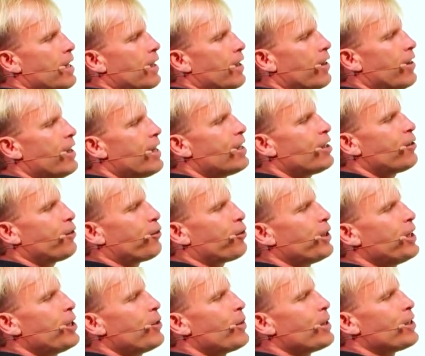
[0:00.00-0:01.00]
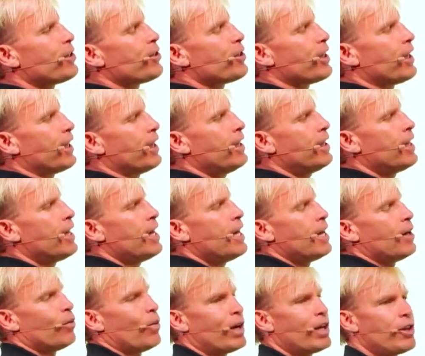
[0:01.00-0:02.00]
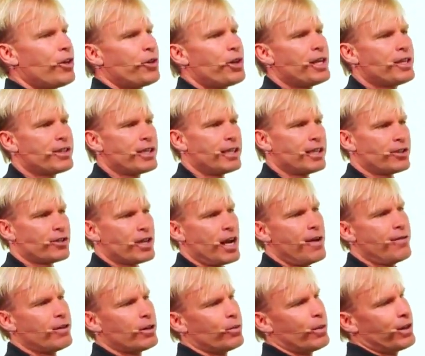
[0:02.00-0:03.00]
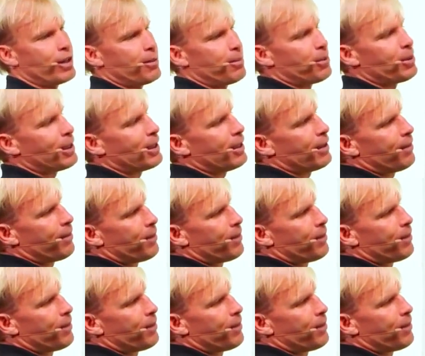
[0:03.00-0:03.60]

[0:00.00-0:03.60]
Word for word: This frequency, one of the things they discovered when they put